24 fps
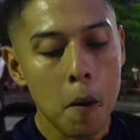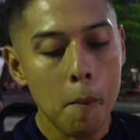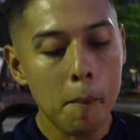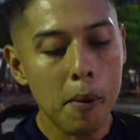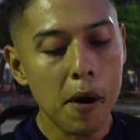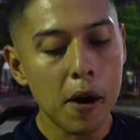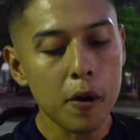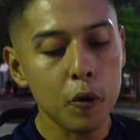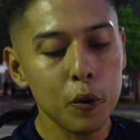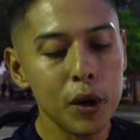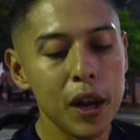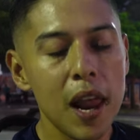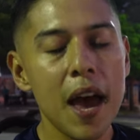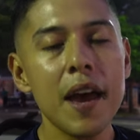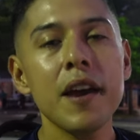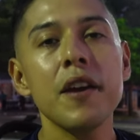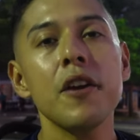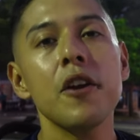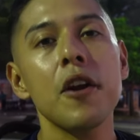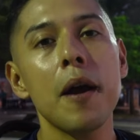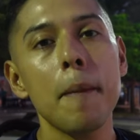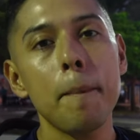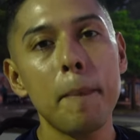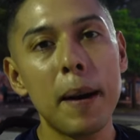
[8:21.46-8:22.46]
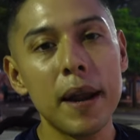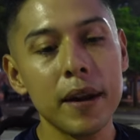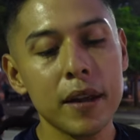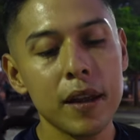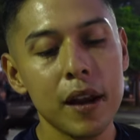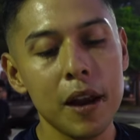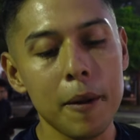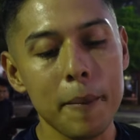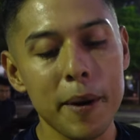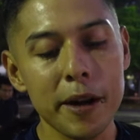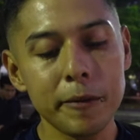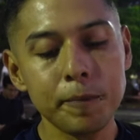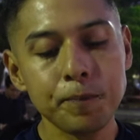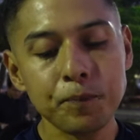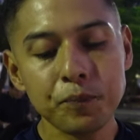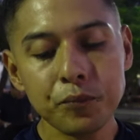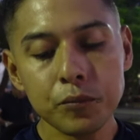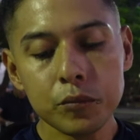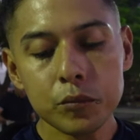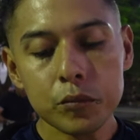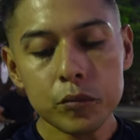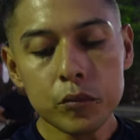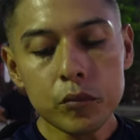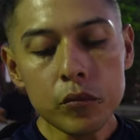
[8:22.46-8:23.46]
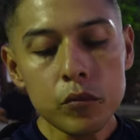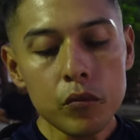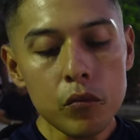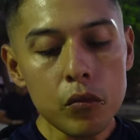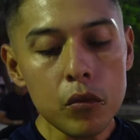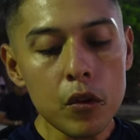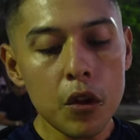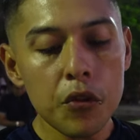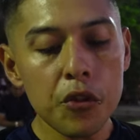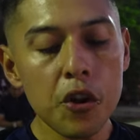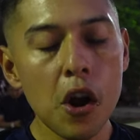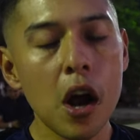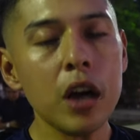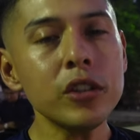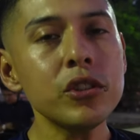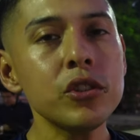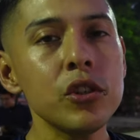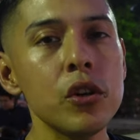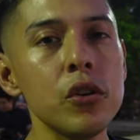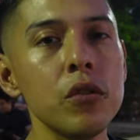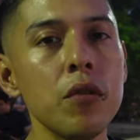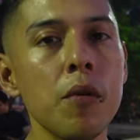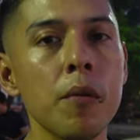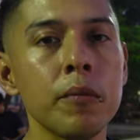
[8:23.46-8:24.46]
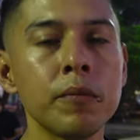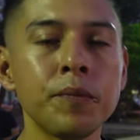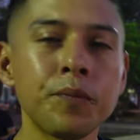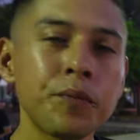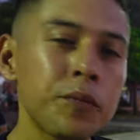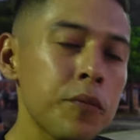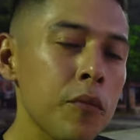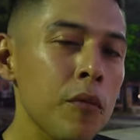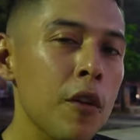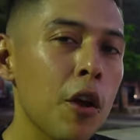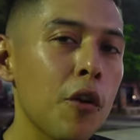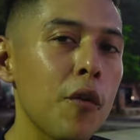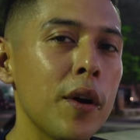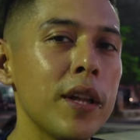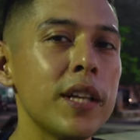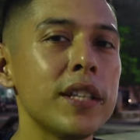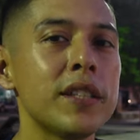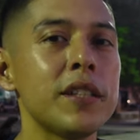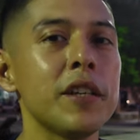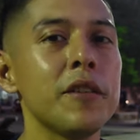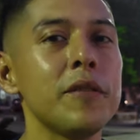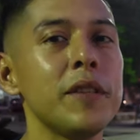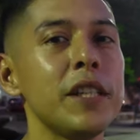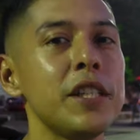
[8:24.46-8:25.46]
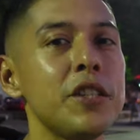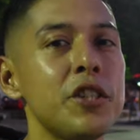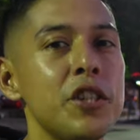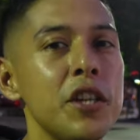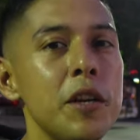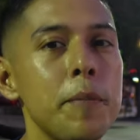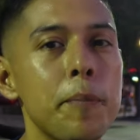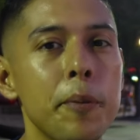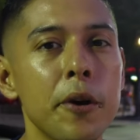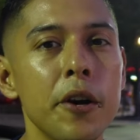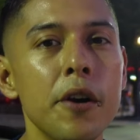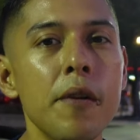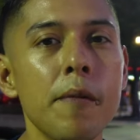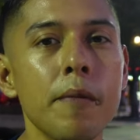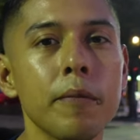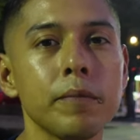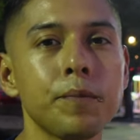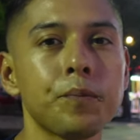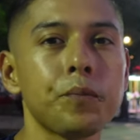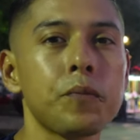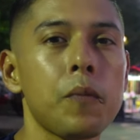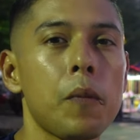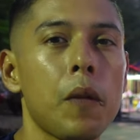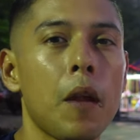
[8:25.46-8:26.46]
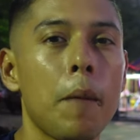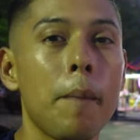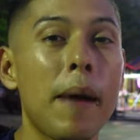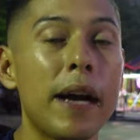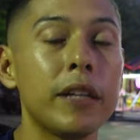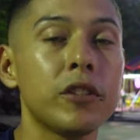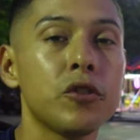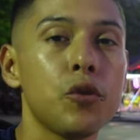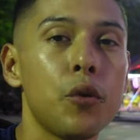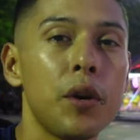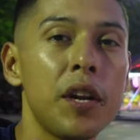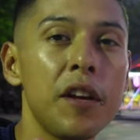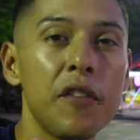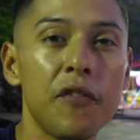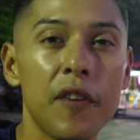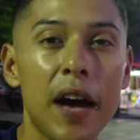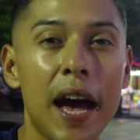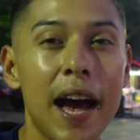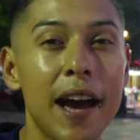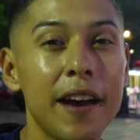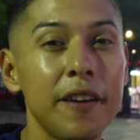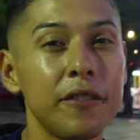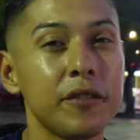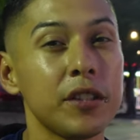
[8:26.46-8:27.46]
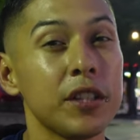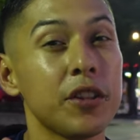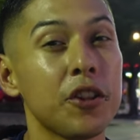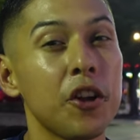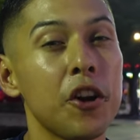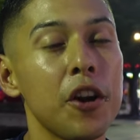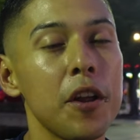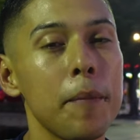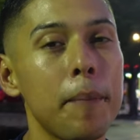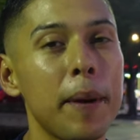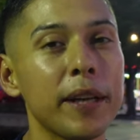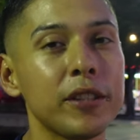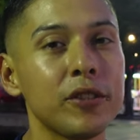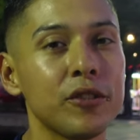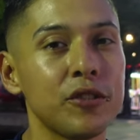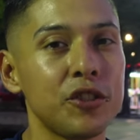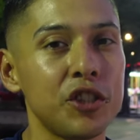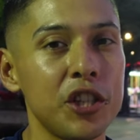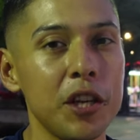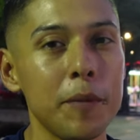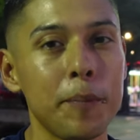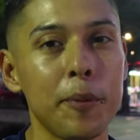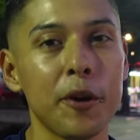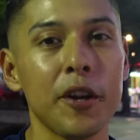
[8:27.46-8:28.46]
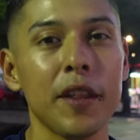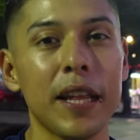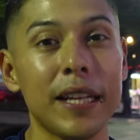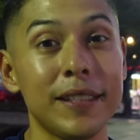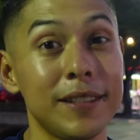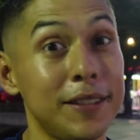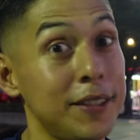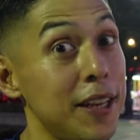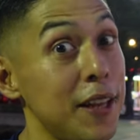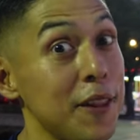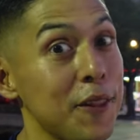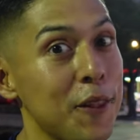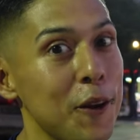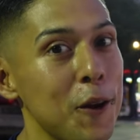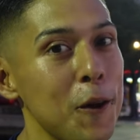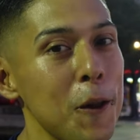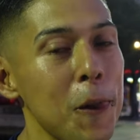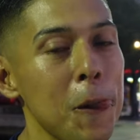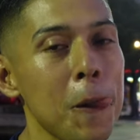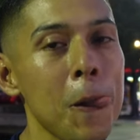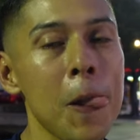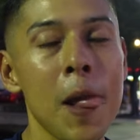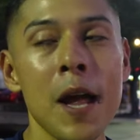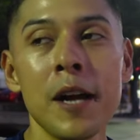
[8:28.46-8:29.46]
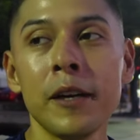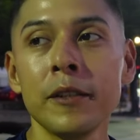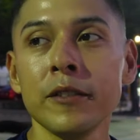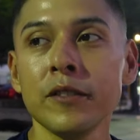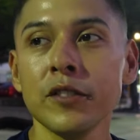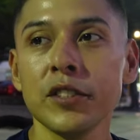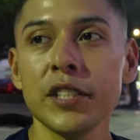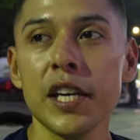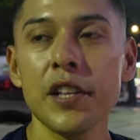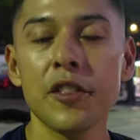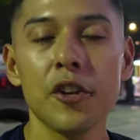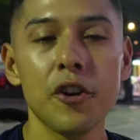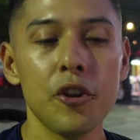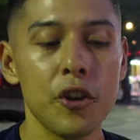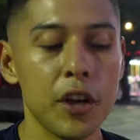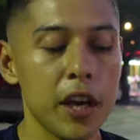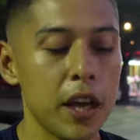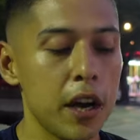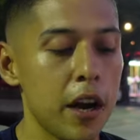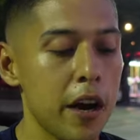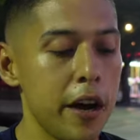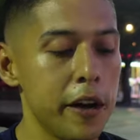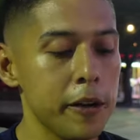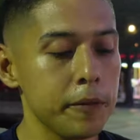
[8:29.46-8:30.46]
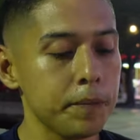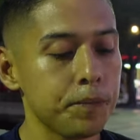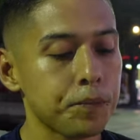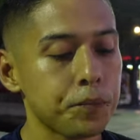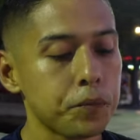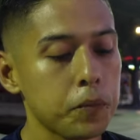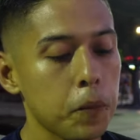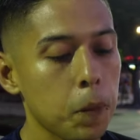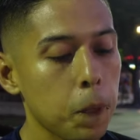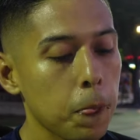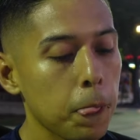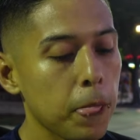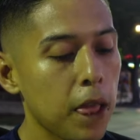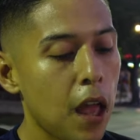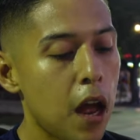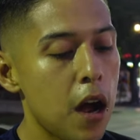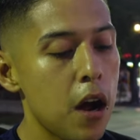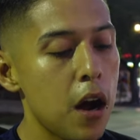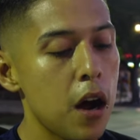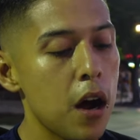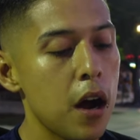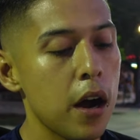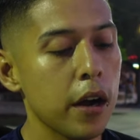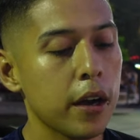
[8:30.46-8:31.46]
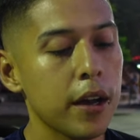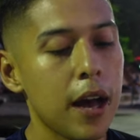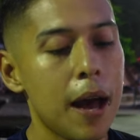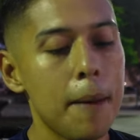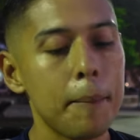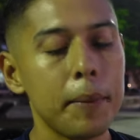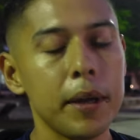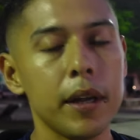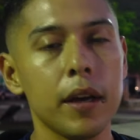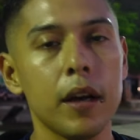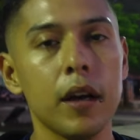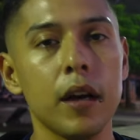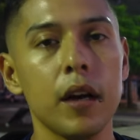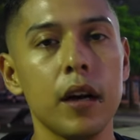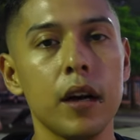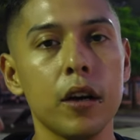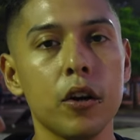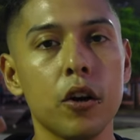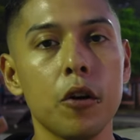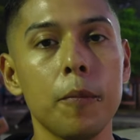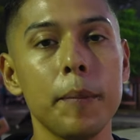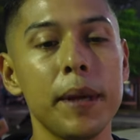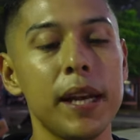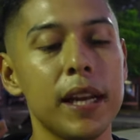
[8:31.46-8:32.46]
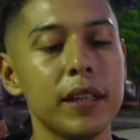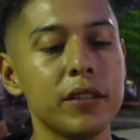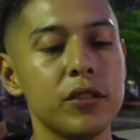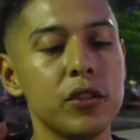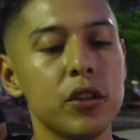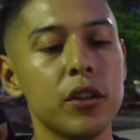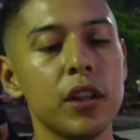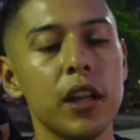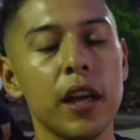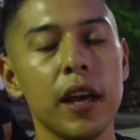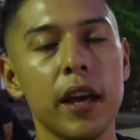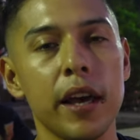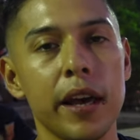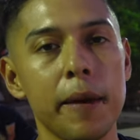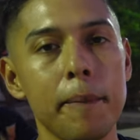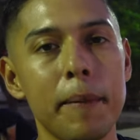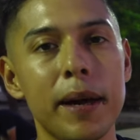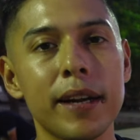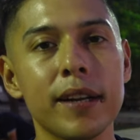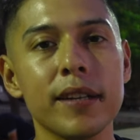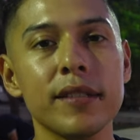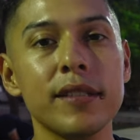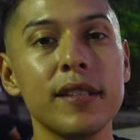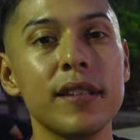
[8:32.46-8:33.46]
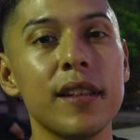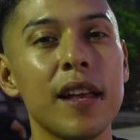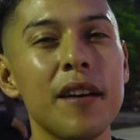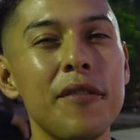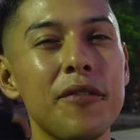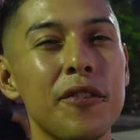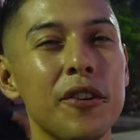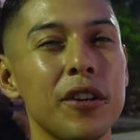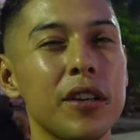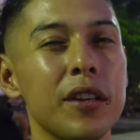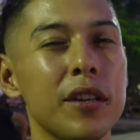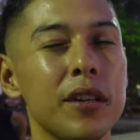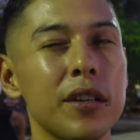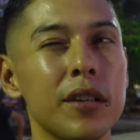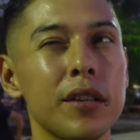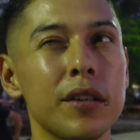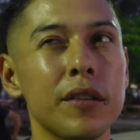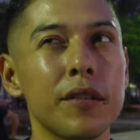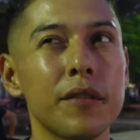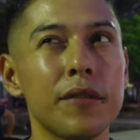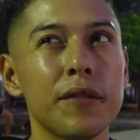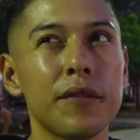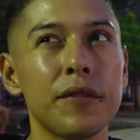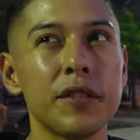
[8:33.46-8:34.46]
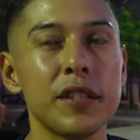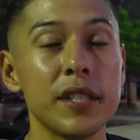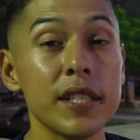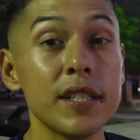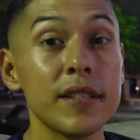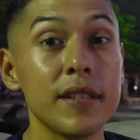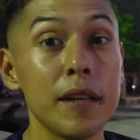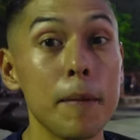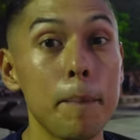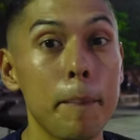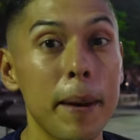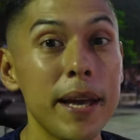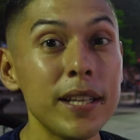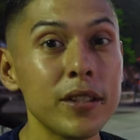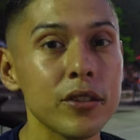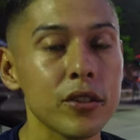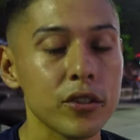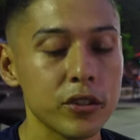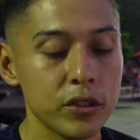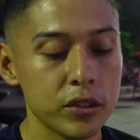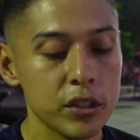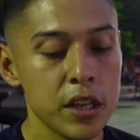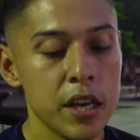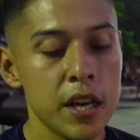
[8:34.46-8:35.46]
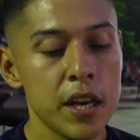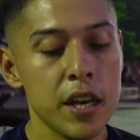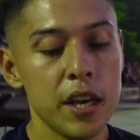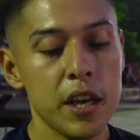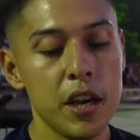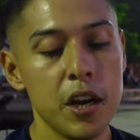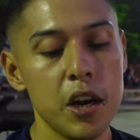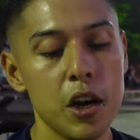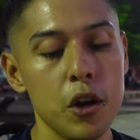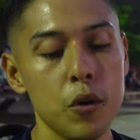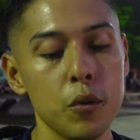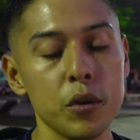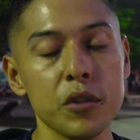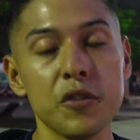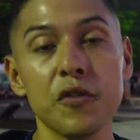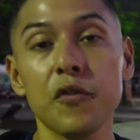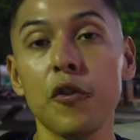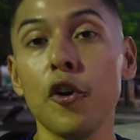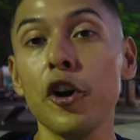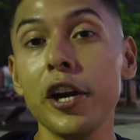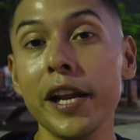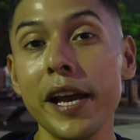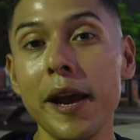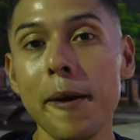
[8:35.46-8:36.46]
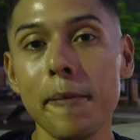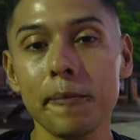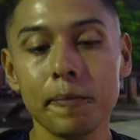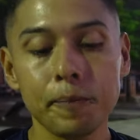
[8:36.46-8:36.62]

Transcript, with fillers: But we like here at Parque Aleman. They're also relatively cheaper about 25 to 30 pesos cheaper than Centro. Centro you get a, a, combi a de marquesita for 60 pesos. Here it was 40.